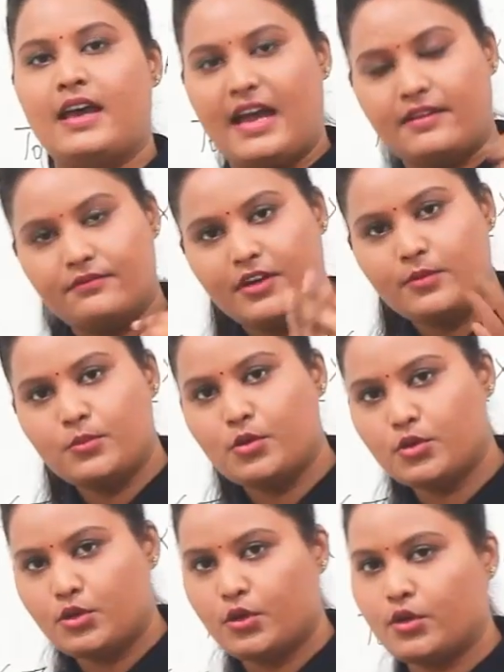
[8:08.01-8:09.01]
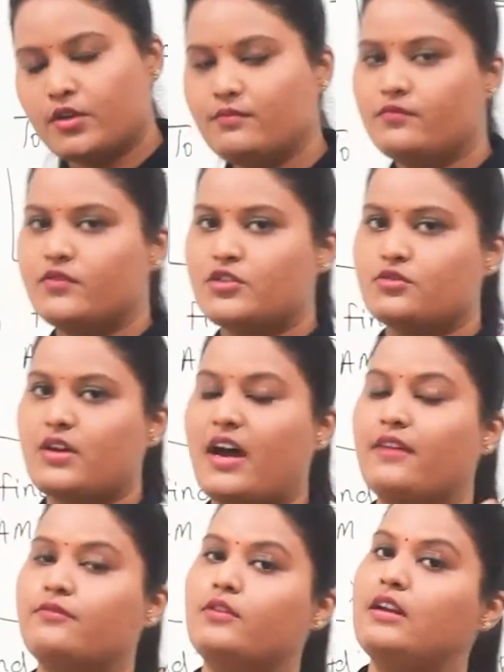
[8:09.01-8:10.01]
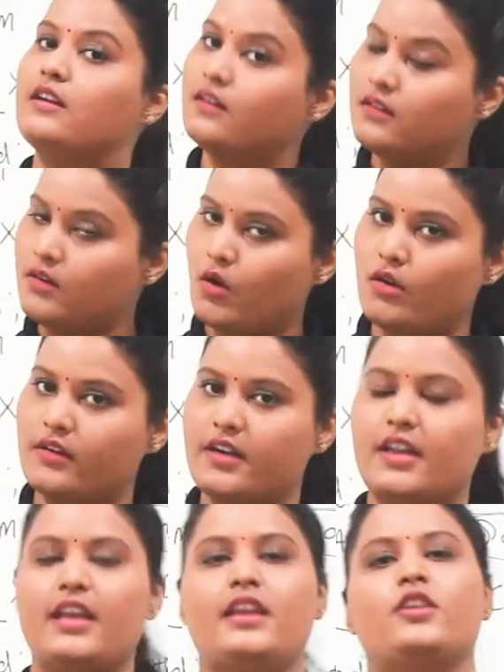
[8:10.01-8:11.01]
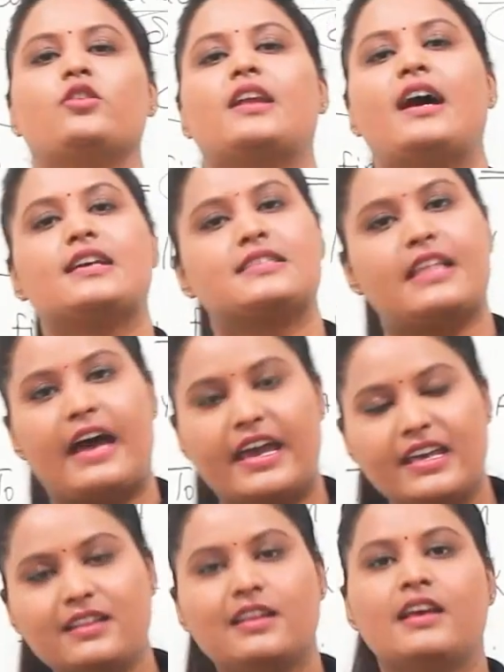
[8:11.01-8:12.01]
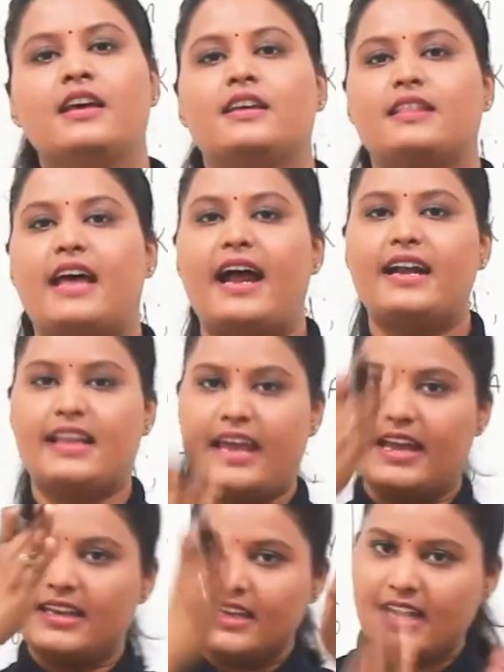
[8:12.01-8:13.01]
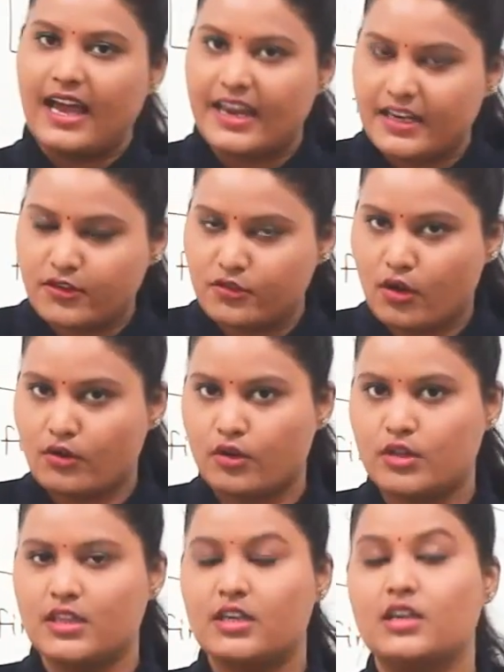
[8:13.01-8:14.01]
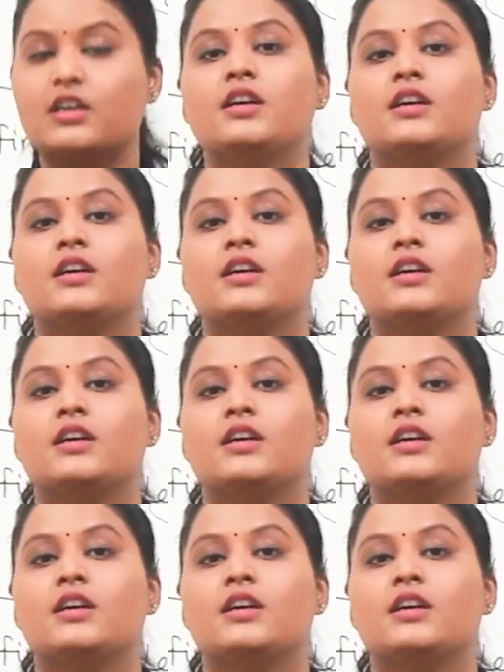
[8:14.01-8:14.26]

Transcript: And one more theorem which you have learned already in your class 9, that any line drawn on the